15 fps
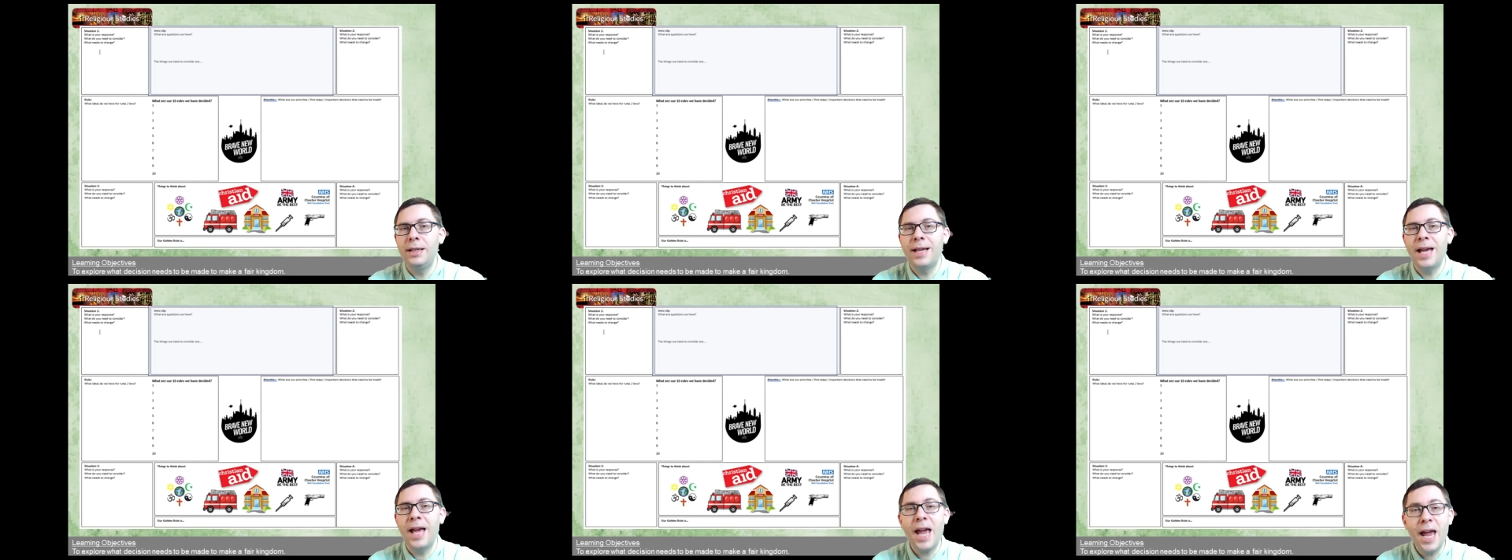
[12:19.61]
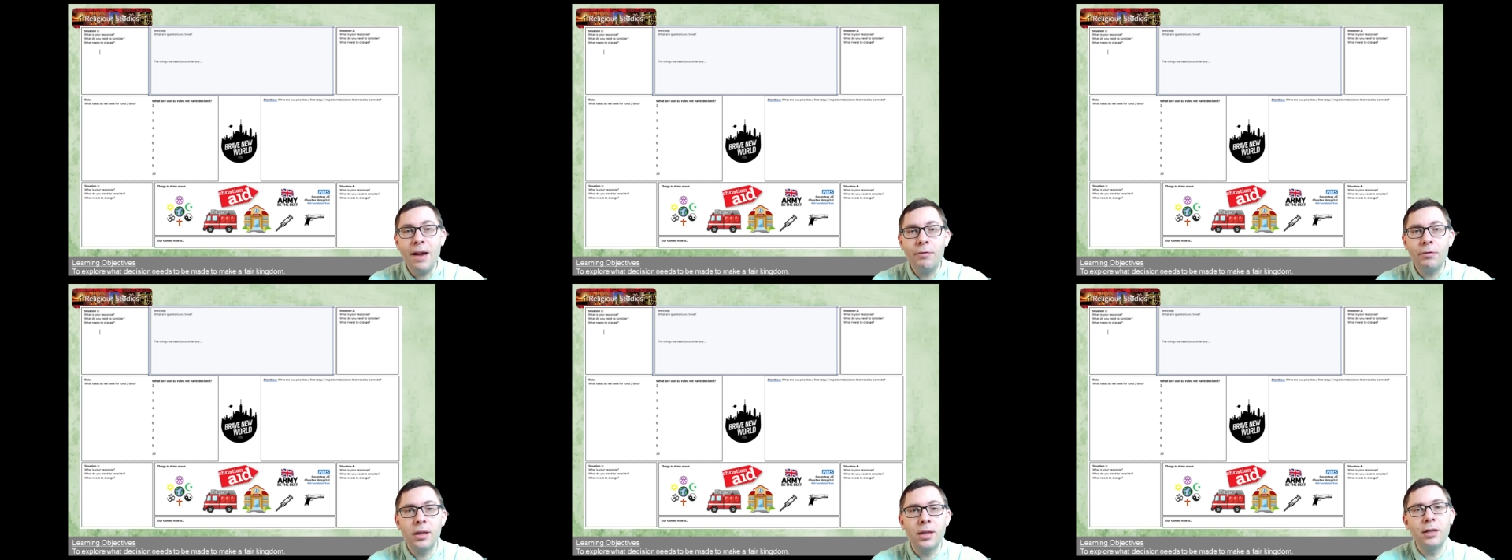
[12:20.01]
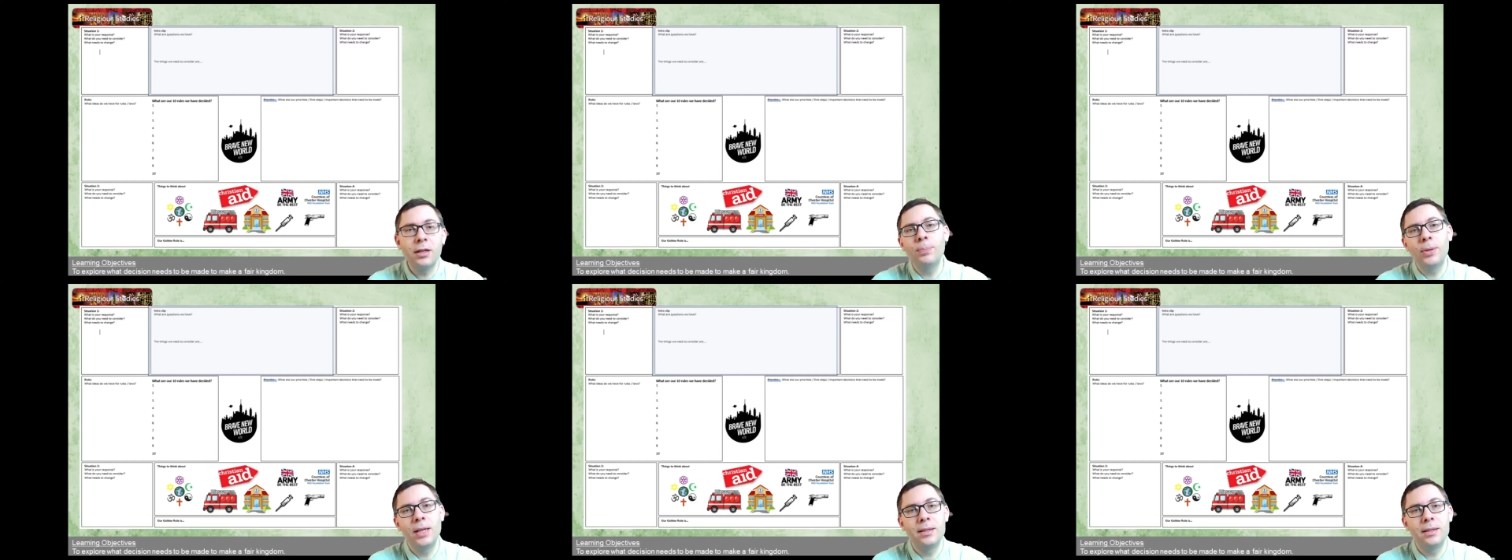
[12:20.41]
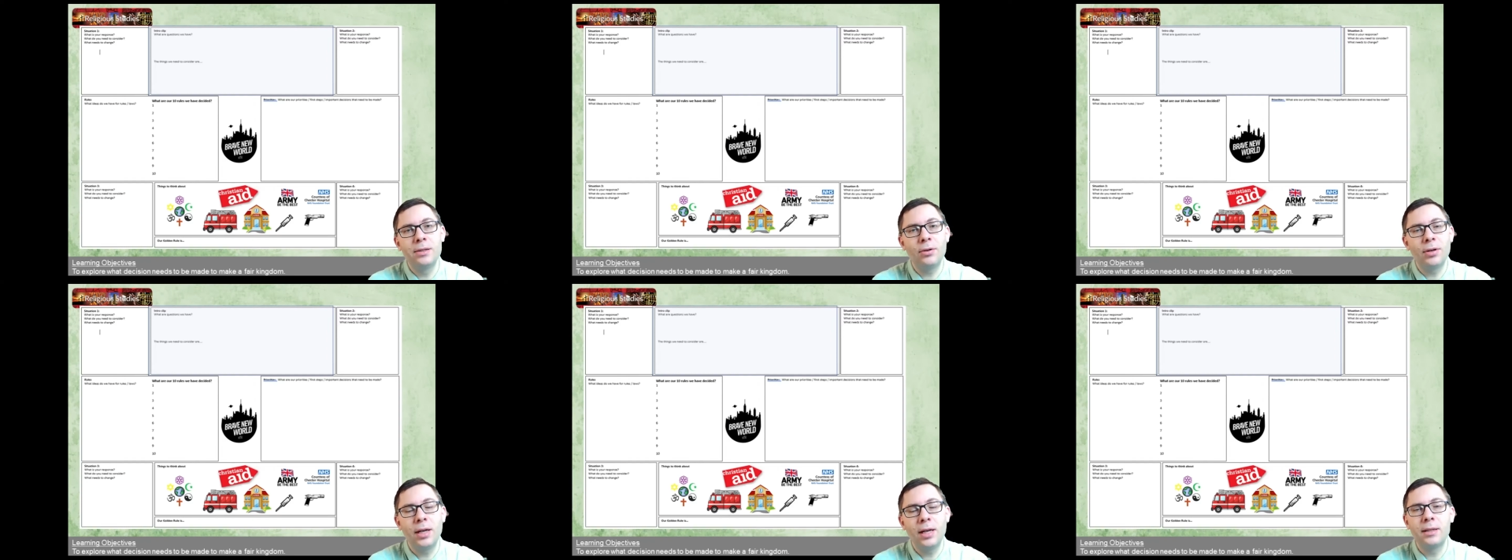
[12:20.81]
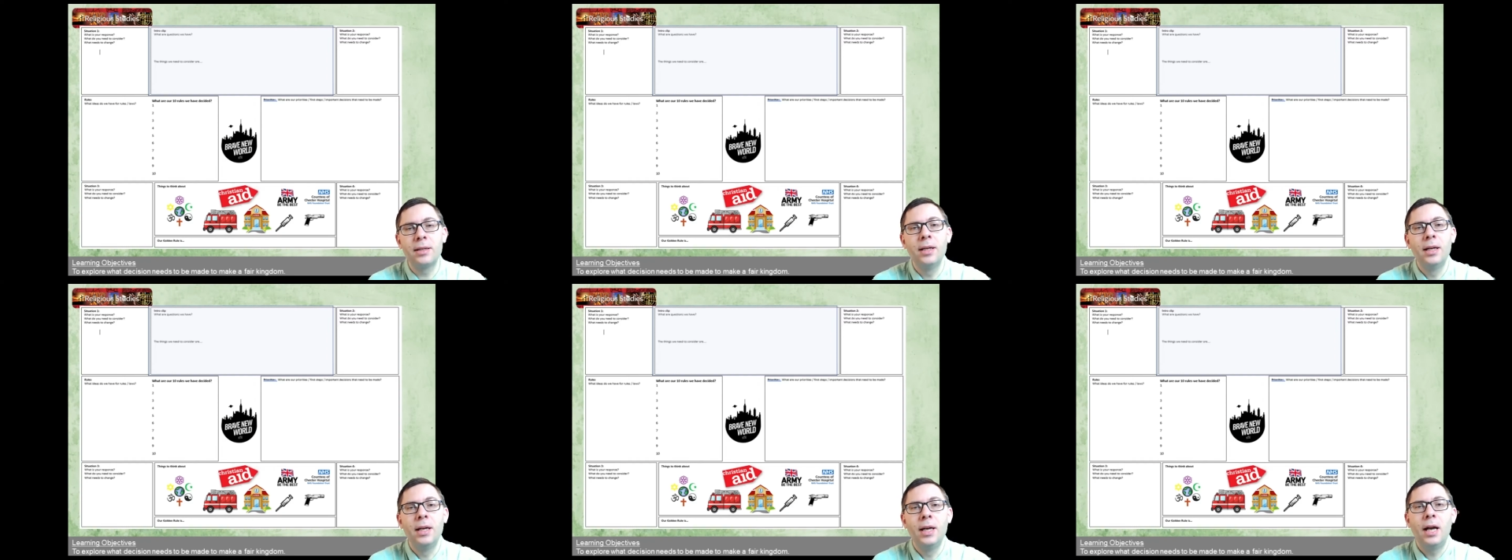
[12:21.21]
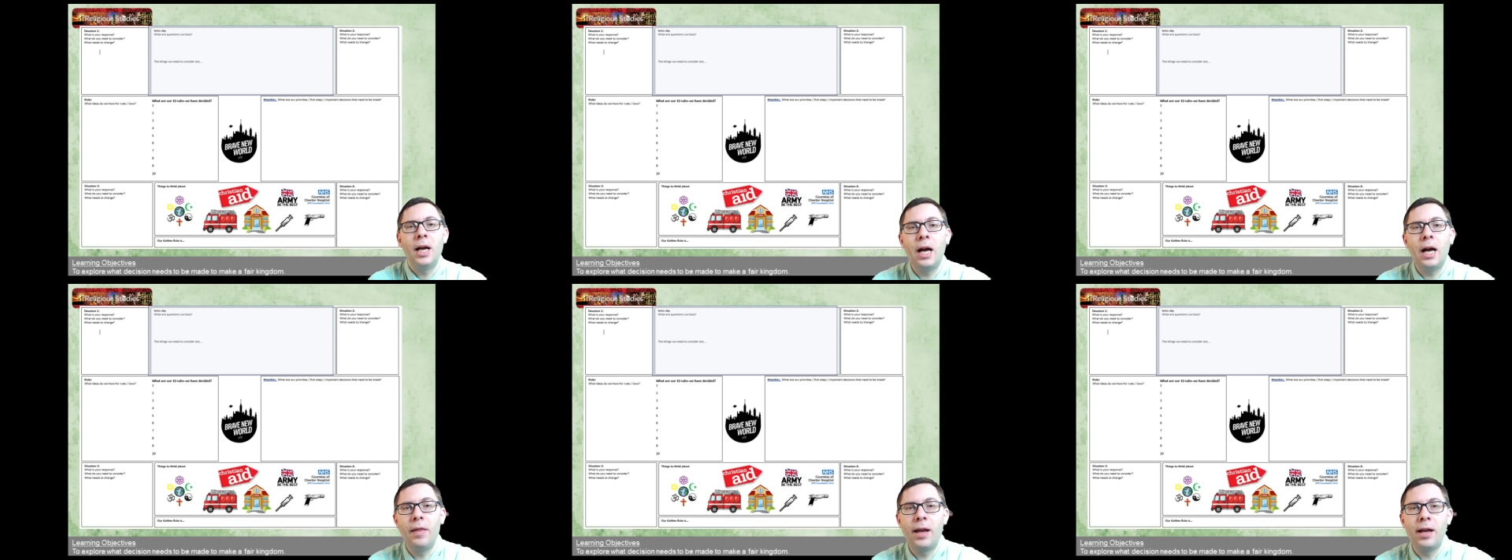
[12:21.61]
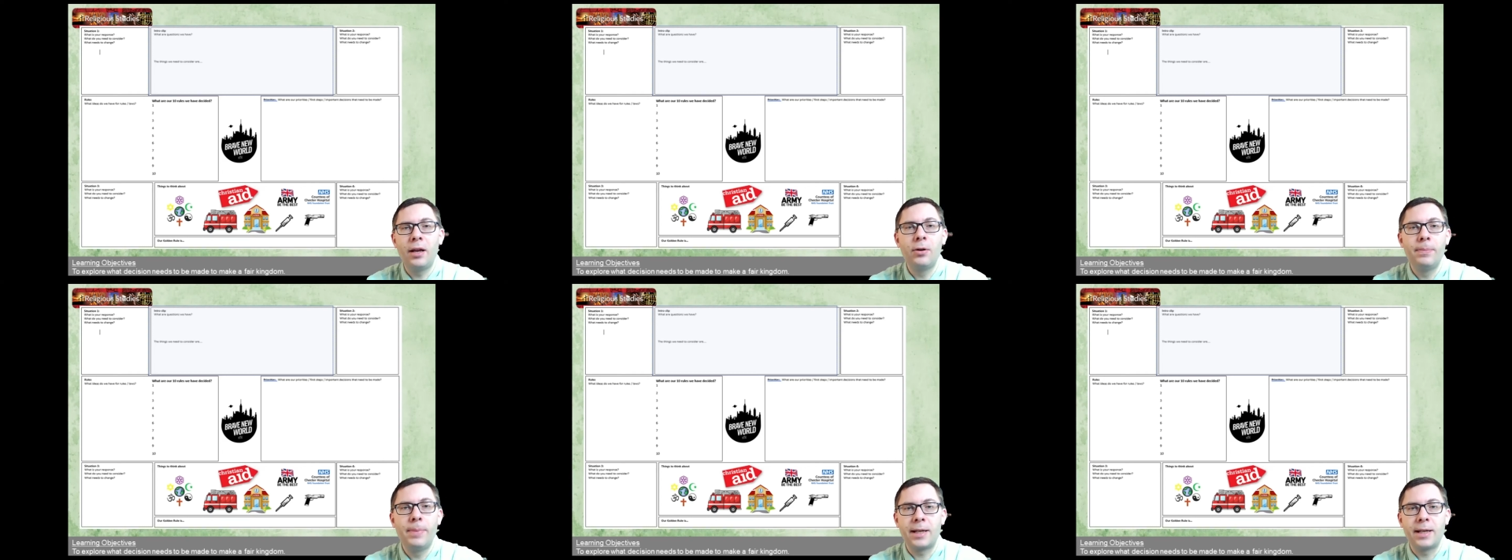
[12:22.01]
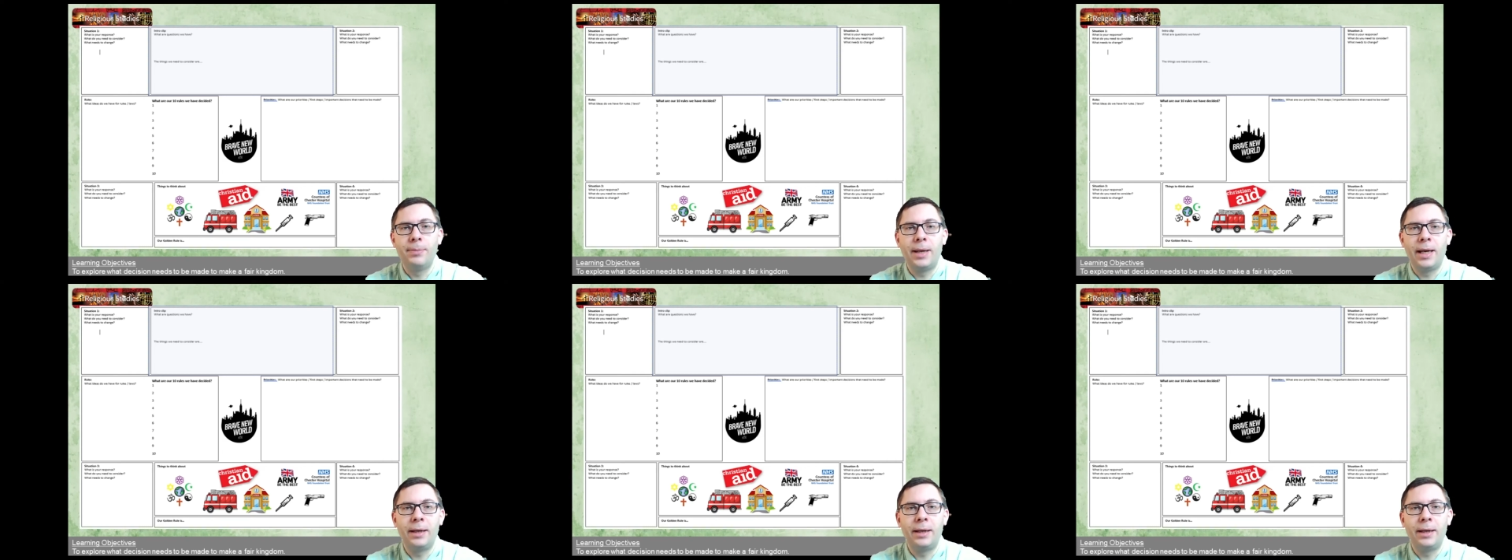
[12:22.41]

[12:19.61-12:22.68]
get everything completed on it, and then come back to me.